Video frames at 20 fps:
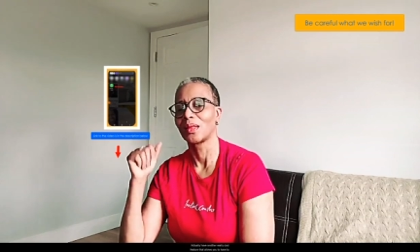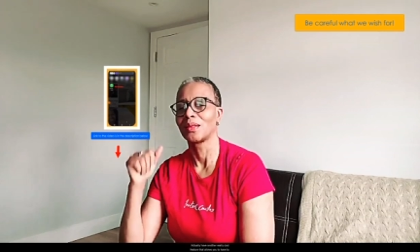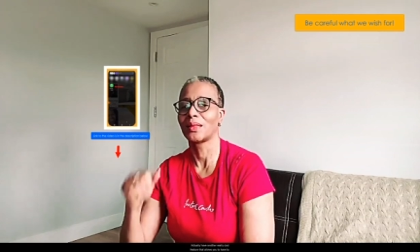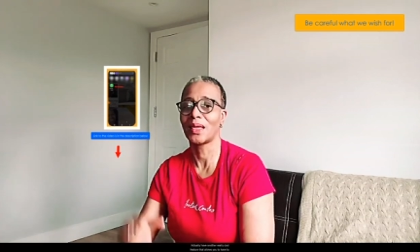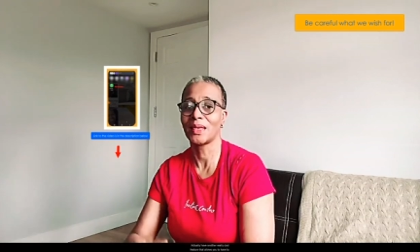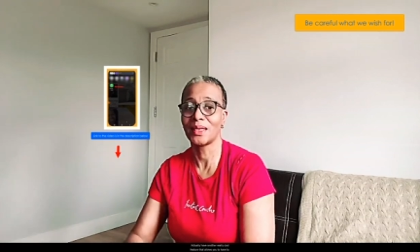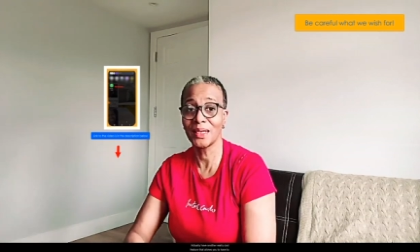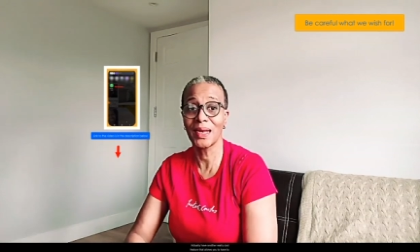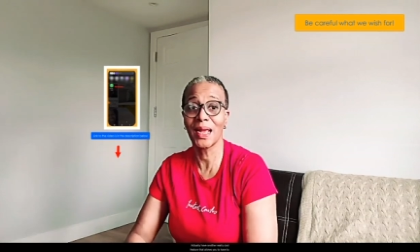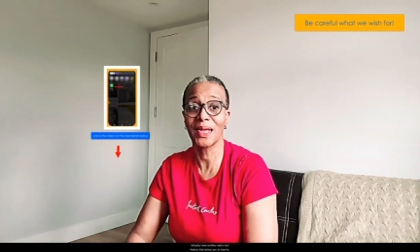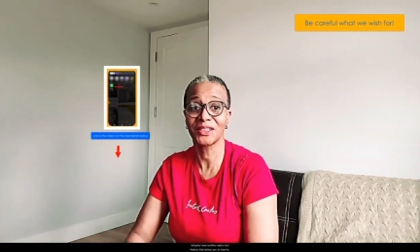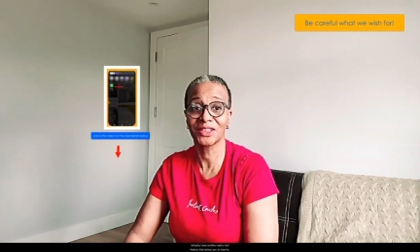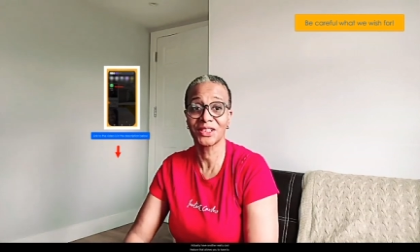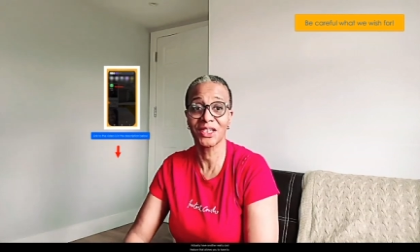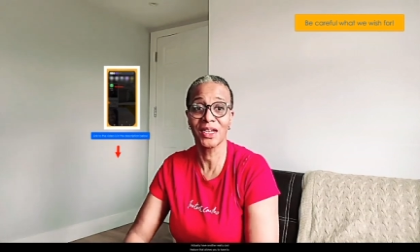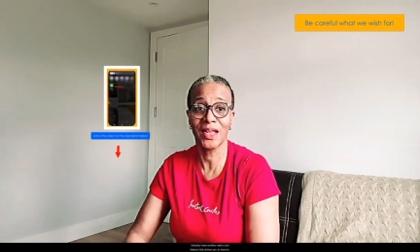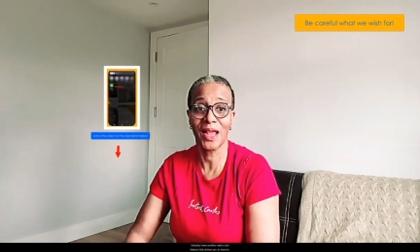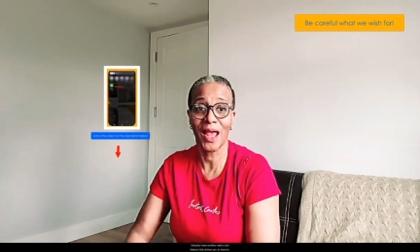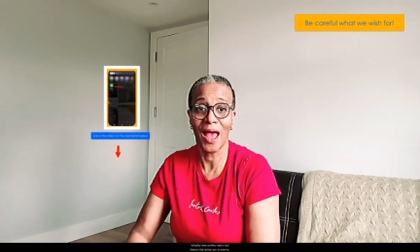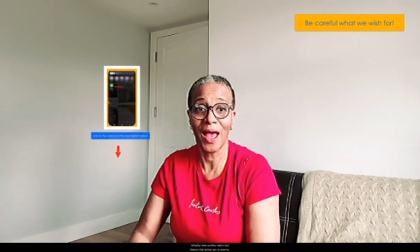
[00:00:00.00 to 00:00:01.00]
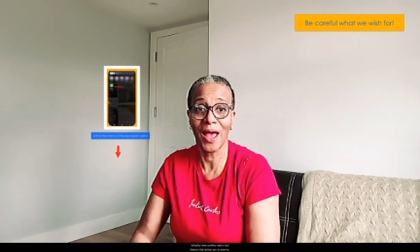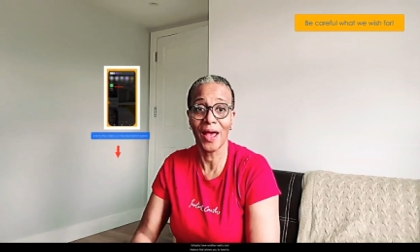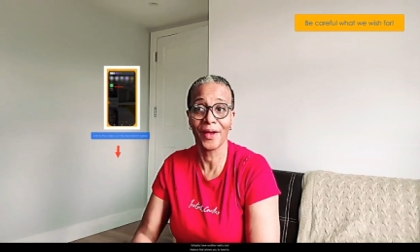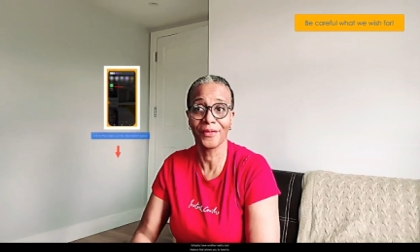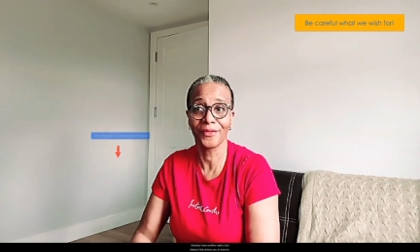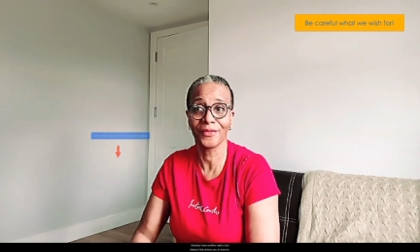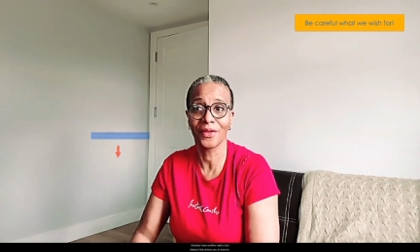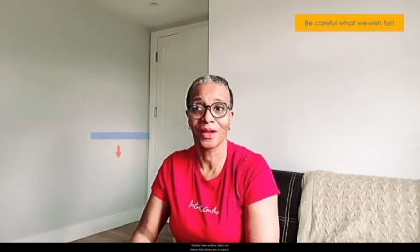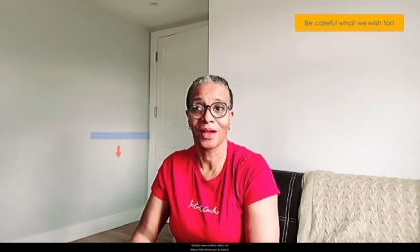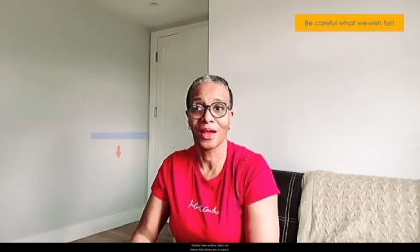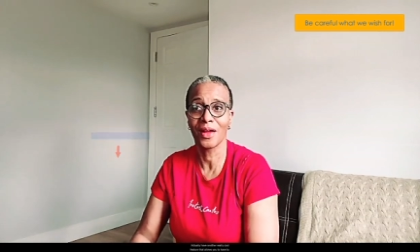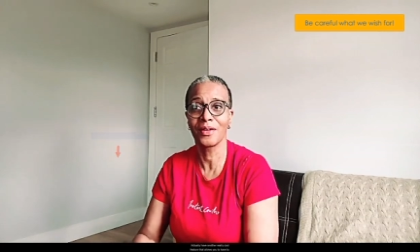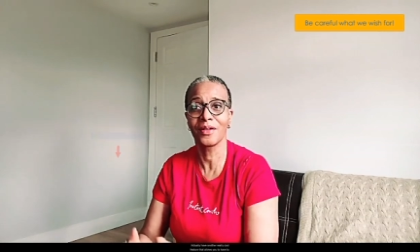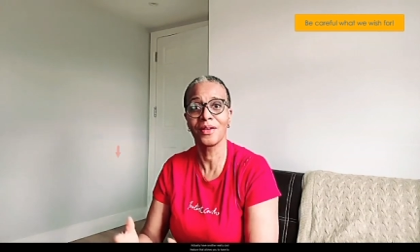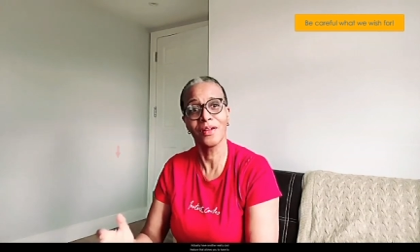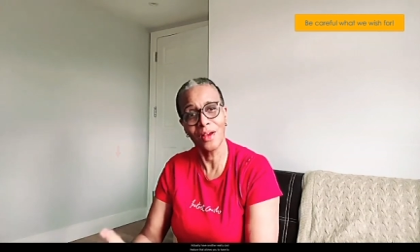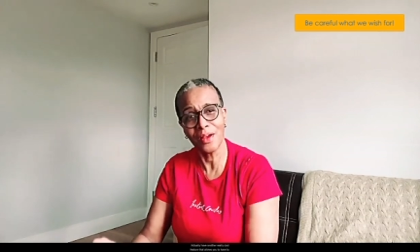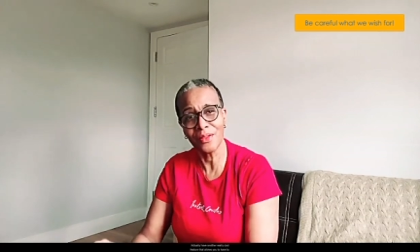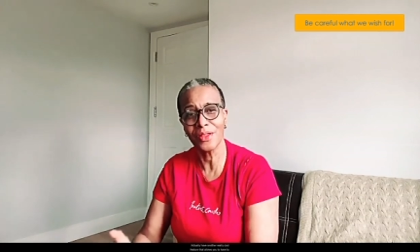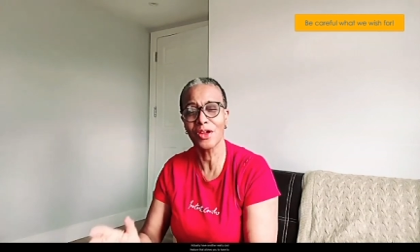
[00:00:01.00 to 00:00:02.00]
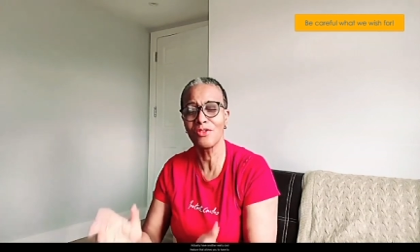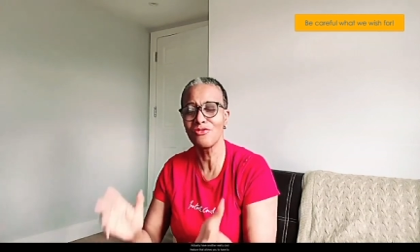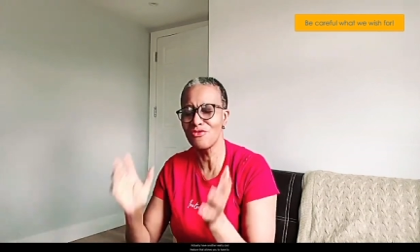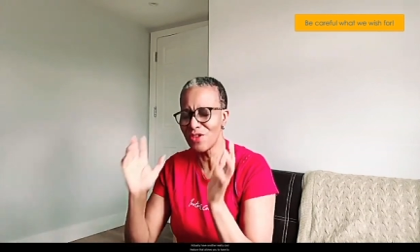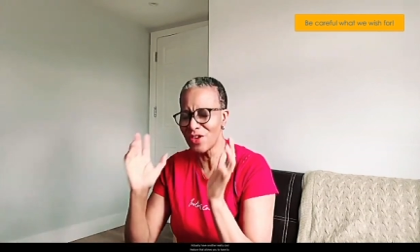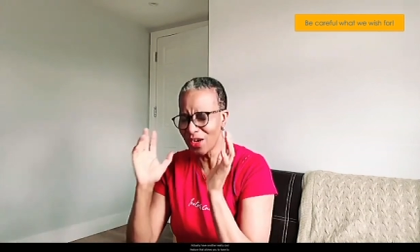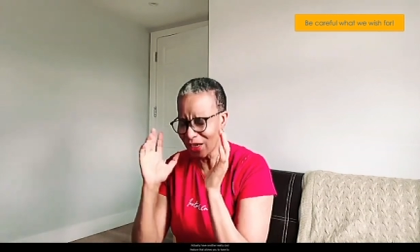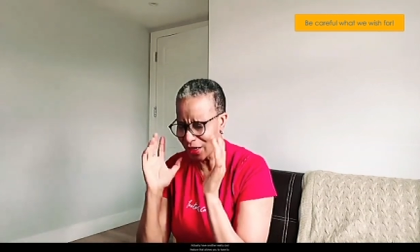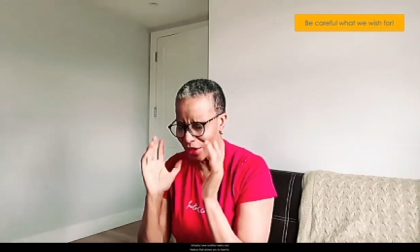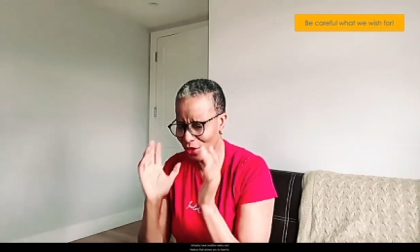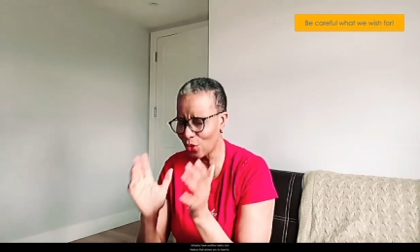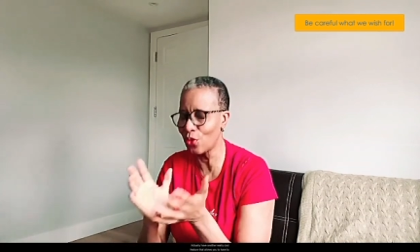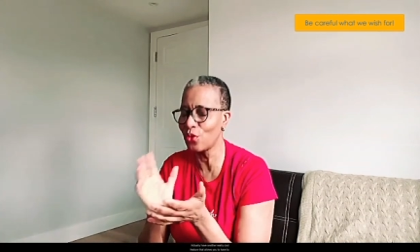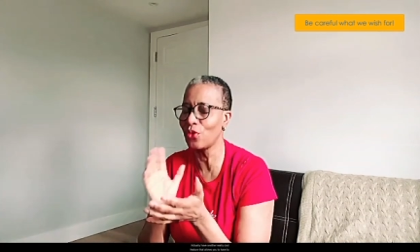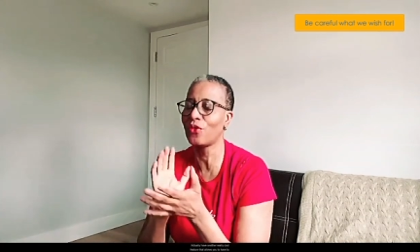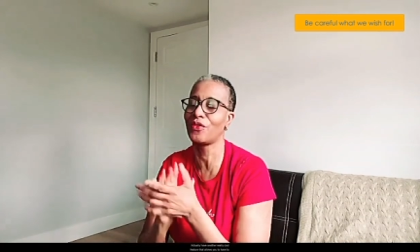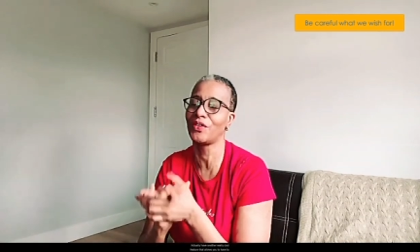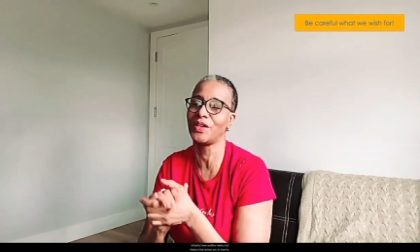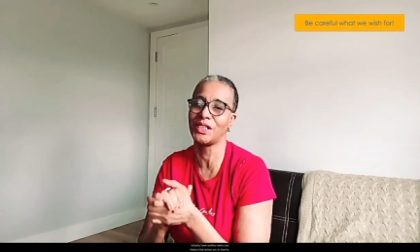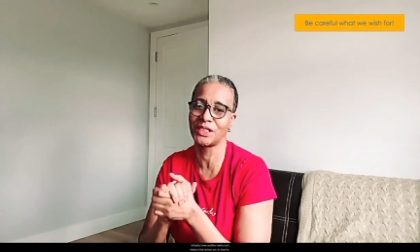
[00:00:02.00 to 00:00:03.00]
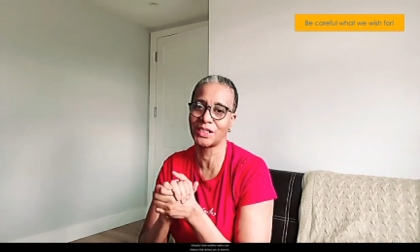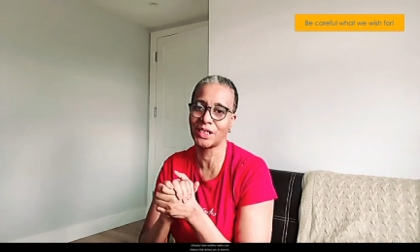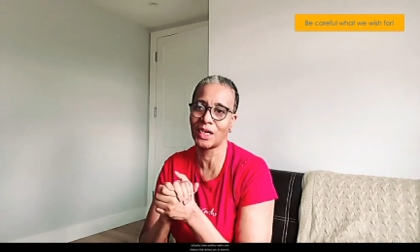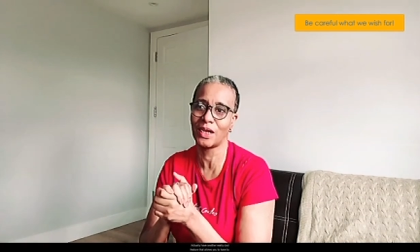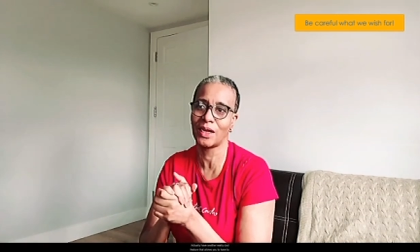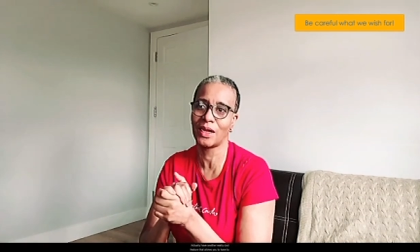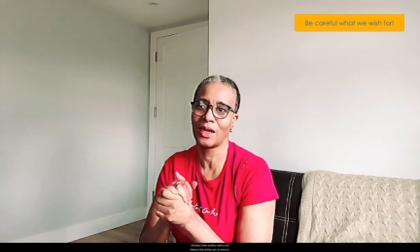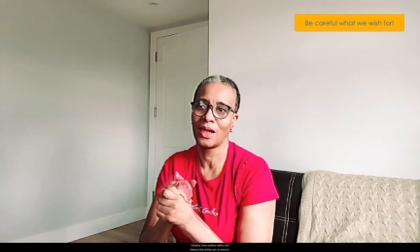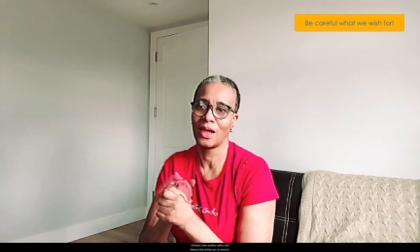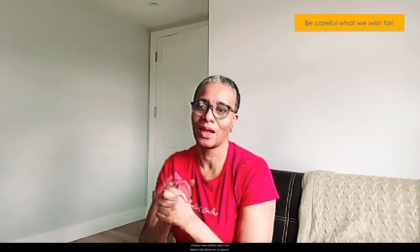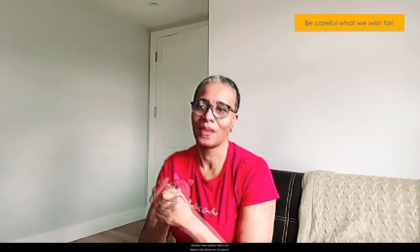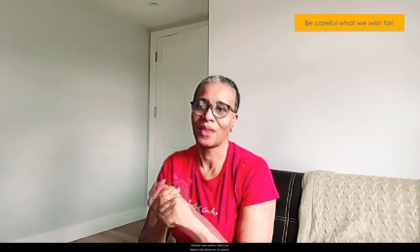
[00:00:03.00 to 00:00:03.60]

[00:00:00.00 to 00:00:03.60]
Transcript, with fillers: they did actually have another really cool feature